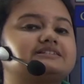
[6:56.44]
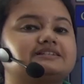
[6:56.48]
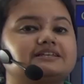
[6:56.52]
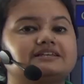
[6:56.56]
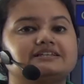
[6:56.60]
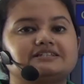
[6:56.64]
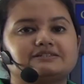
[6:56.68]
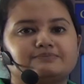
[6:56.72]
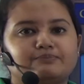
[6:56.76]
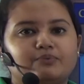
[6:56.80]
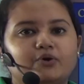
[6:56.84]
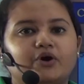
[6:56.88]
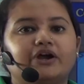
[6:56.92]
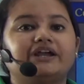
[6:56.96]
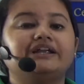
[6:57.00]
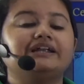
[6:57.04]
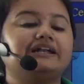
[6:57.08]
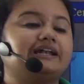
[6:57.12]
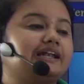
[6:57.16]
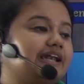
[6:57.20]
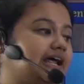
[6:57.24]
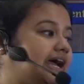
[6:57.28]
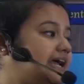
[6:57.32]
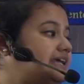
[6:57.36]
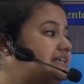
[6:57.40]
this point
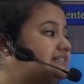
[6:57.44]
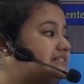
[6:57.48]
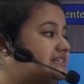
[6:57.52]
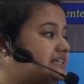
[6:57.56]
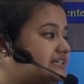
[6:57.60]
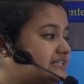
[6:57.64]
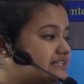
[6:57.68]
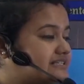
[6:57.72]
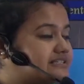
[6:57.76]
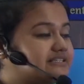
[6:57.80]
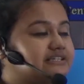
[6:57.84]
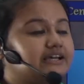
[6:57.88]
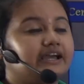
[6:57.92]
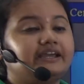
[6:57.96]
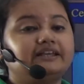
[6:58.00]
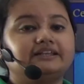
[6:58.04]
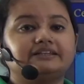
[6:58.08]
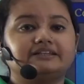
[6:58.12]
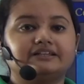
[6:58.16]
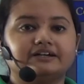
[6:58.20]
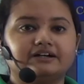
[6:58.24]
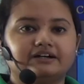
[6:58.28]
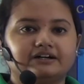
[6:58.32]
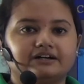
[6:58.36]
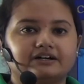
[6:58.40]
lies inside
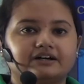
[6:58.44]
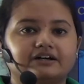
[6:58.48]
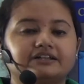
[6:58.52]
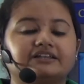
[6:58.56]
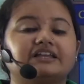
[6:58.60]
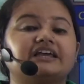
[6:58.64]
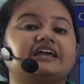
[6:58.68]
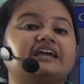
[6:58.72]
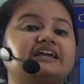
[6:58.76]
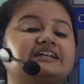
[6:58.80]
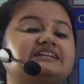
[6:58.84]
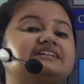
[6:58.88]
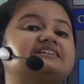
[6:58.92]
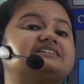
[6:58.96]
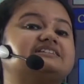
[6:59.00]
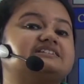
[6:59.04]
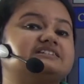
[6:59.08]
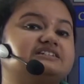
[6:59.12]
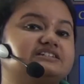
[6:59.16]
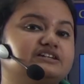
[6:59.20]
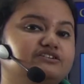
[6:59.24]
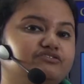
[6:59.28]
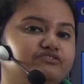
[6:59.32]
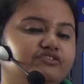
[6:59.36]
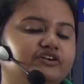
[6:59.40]
the earth, it is
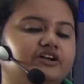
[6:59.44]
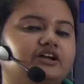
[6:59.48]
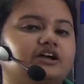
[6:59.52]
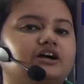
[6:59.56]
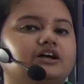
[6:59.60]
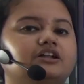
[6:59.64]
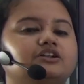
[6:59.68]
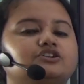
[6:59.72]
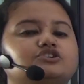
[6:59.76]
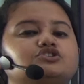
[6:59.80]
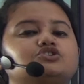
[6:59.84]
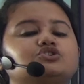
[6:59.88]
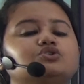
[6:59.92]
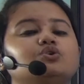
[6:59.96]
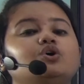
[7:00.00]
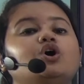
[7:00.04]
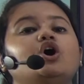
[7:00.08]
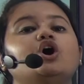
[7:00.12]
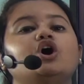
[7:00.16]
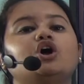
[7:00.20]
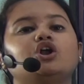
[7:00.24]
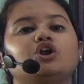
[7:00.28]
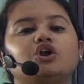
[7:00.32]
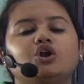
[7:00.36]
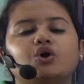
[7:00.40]
difficult to
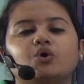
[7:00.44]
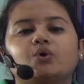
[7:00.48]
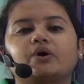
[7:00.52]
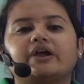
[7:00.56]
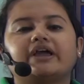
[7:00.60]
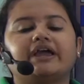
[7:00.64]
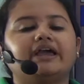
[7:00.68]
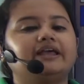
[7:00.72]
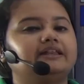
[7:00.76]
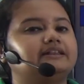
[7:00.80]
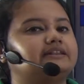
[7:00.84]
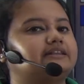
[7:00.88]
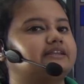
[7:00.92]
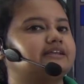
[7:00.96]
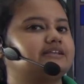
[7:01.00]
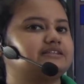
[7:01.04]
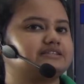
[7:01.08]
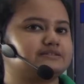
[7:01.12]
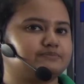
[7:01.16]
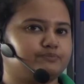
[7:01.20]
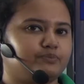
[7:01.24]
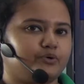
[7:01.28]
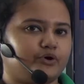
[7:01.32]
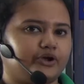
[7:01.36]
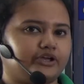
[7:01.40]
locate
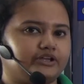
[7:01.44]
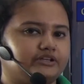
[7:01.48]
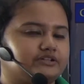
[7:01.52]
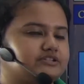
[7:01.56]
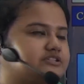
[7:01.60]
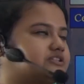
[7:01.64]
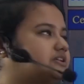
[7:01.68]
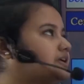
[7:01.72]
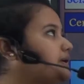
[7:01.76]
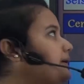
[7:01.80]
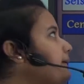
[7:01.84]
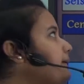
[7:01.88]
this point.